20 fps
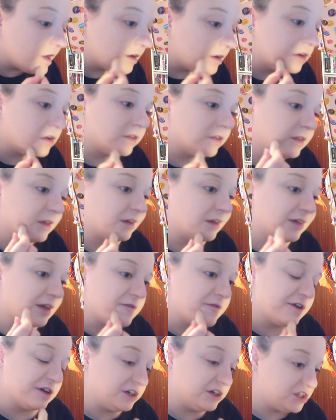I don't think that's
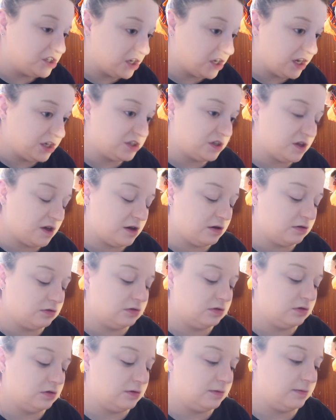ever going to change though.
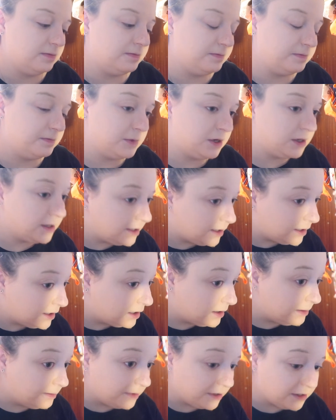
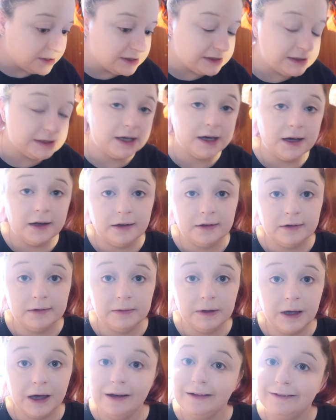But
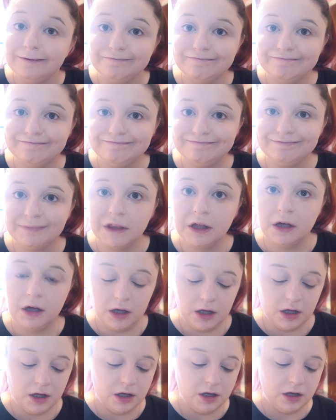yeah,
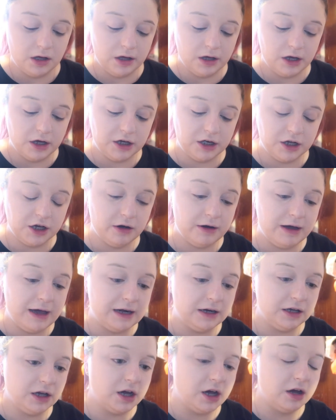I'm going to go
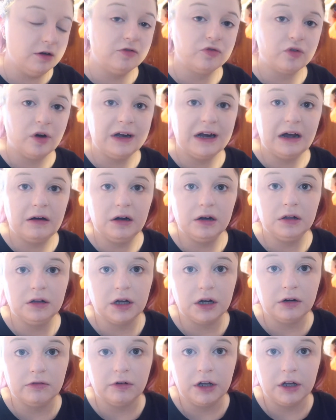ahead and go because right now I look
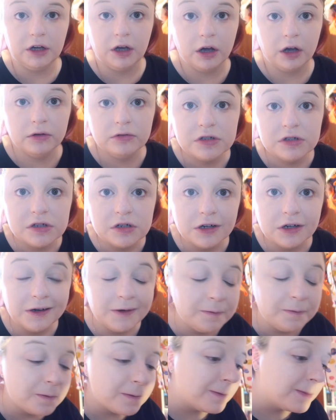like a red ghost
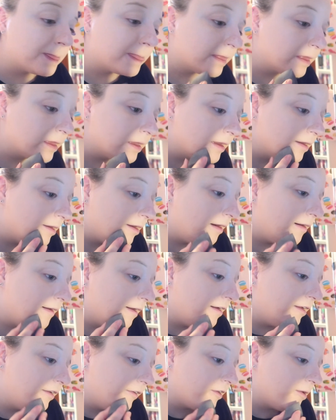
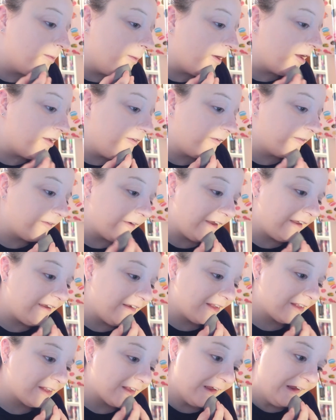and do my
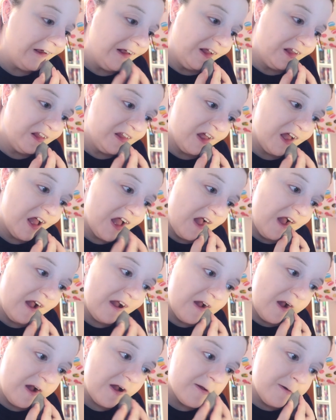face because
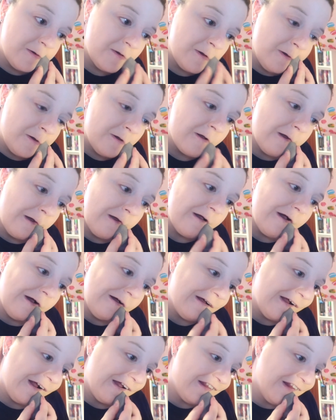
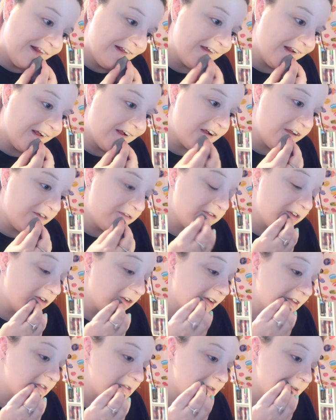look at that, I feel
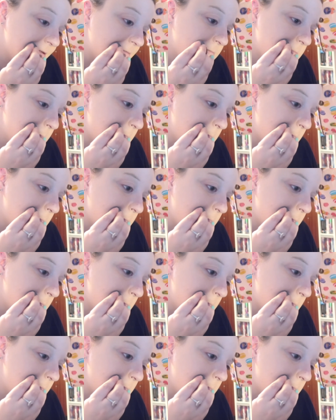like a...